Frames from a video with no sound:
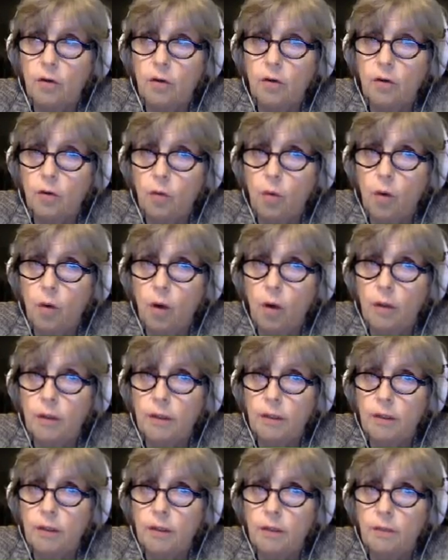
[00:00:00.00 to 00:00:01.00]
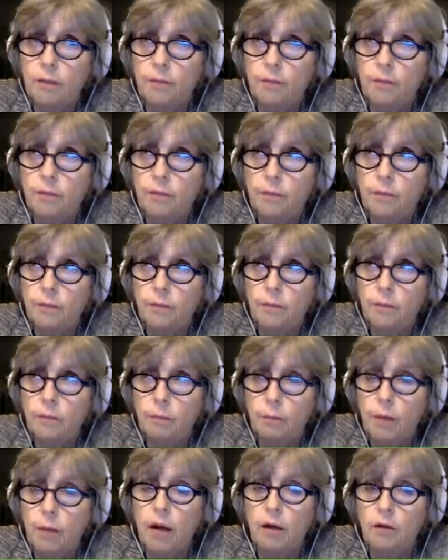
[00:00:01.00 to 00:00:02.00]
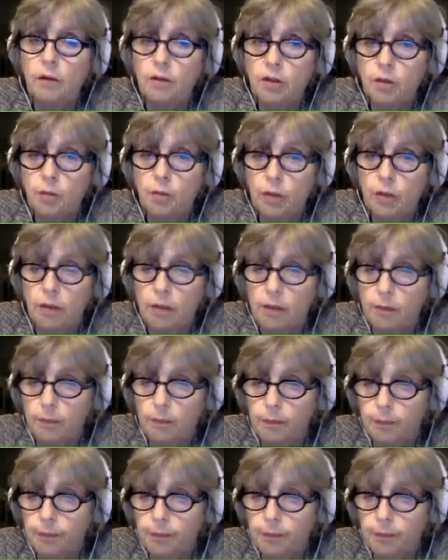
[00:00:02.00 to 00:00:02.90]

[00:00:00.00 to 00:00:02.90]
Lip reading: good quality mild sweet.